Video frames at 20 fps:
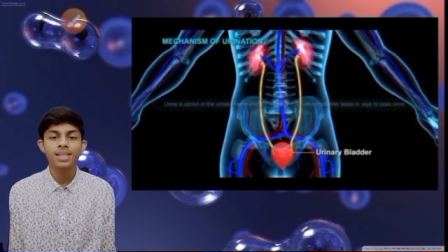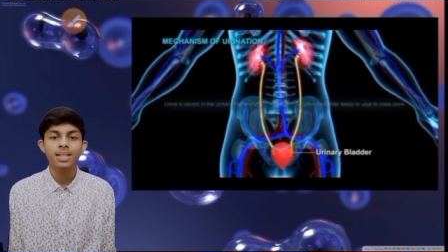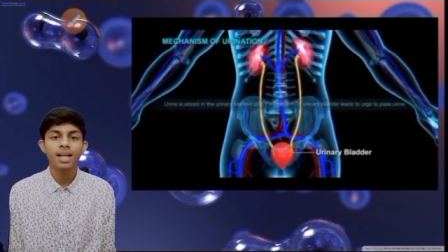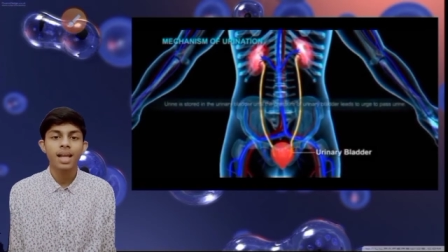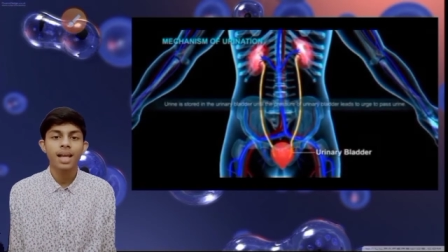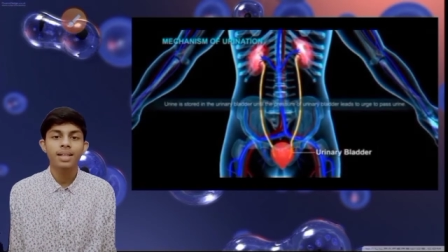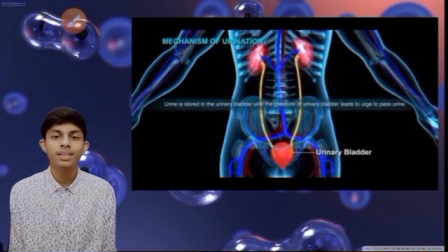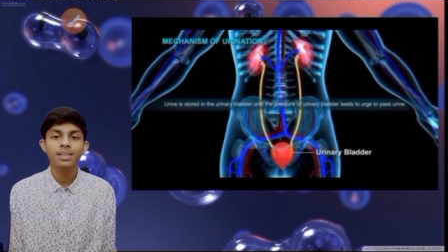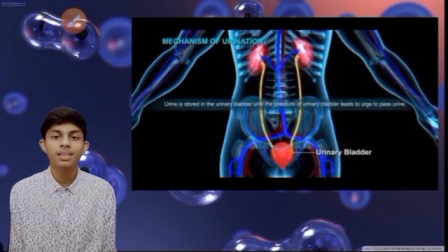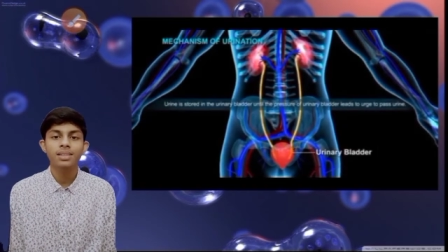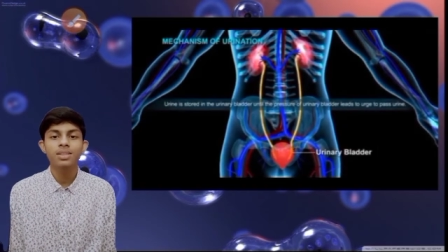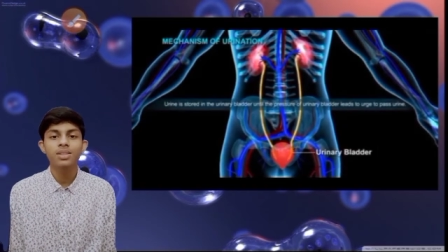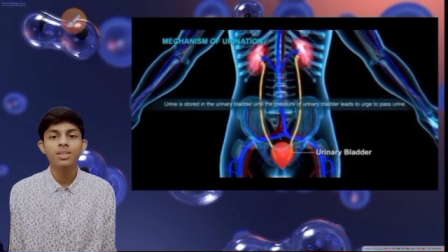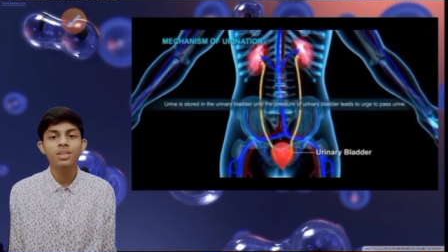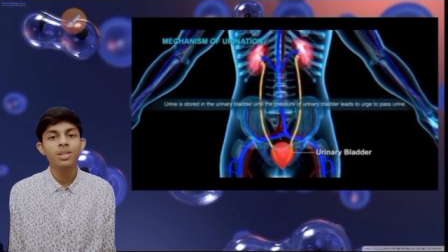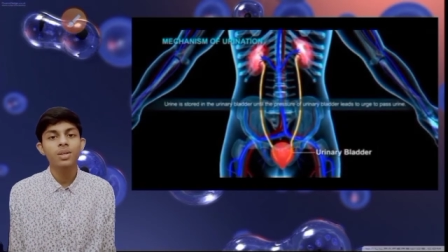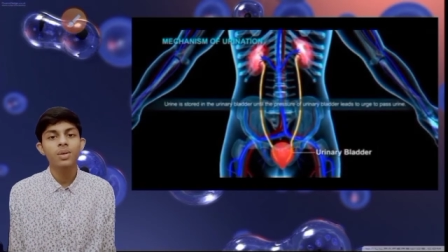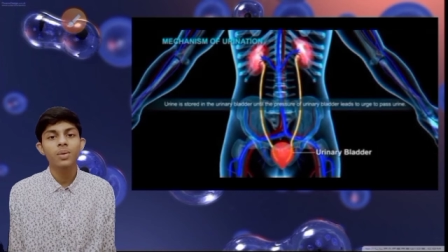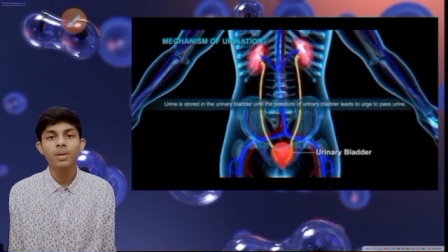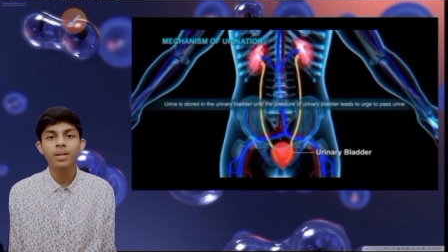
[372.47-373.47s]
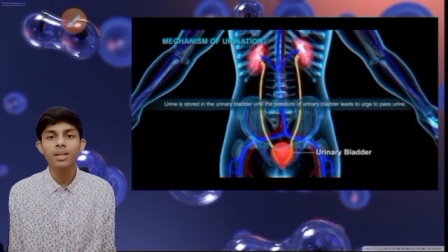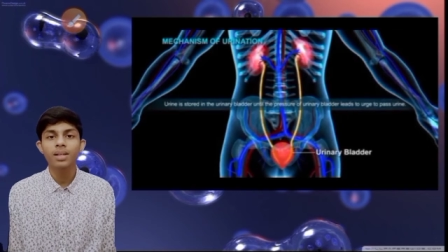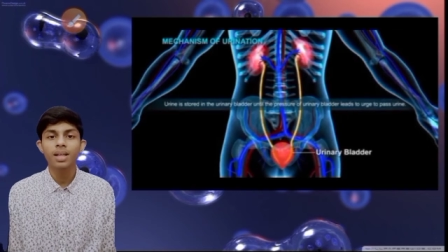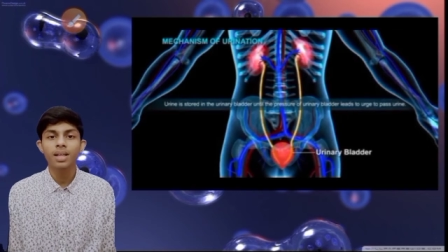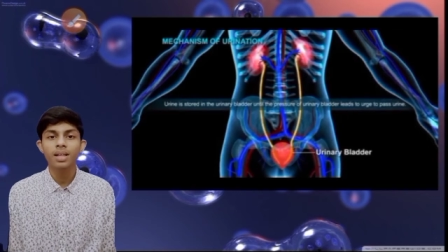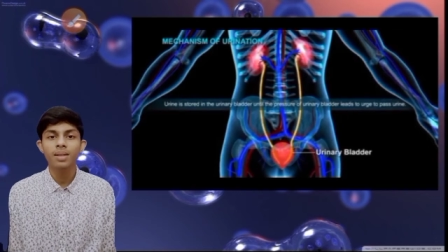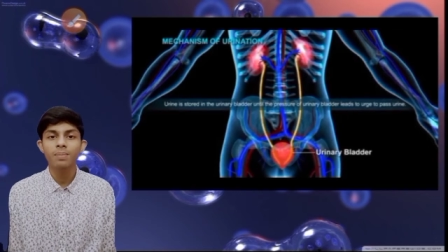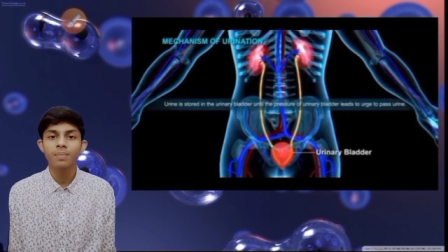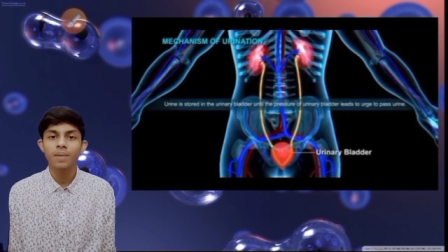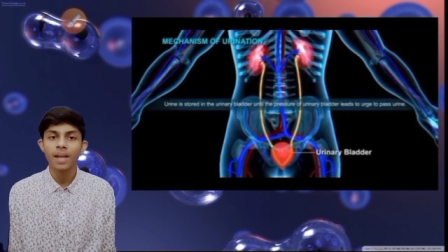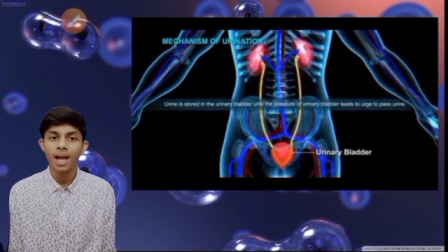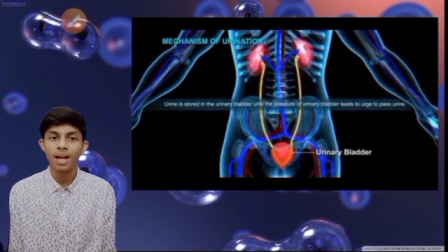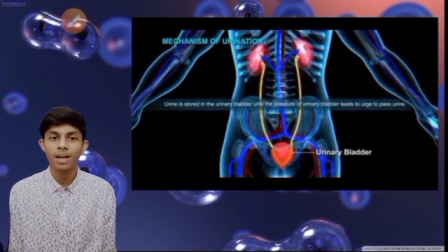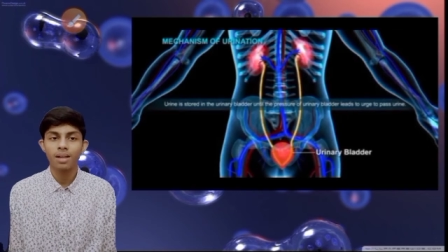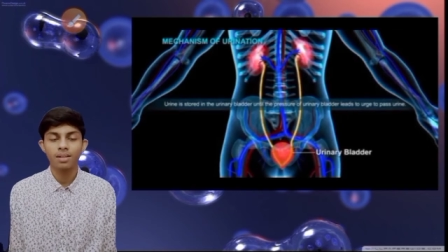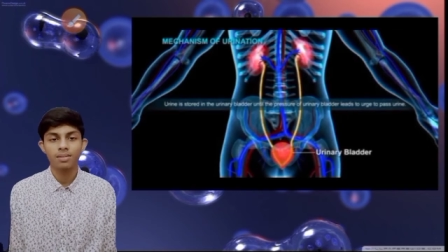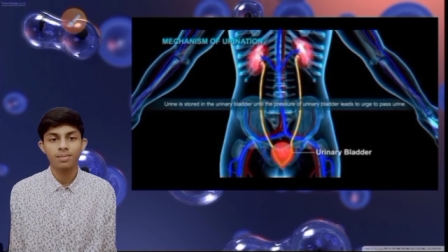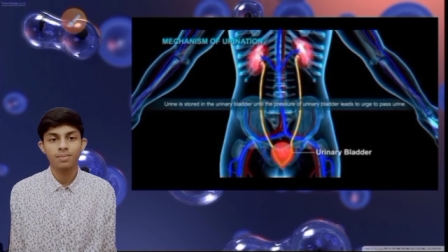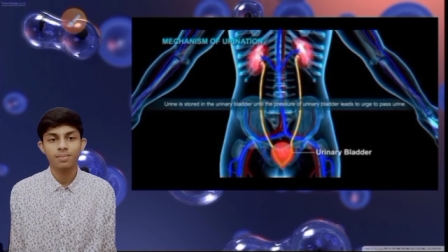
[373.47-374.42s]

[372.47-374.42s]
connected to the urinary bladder.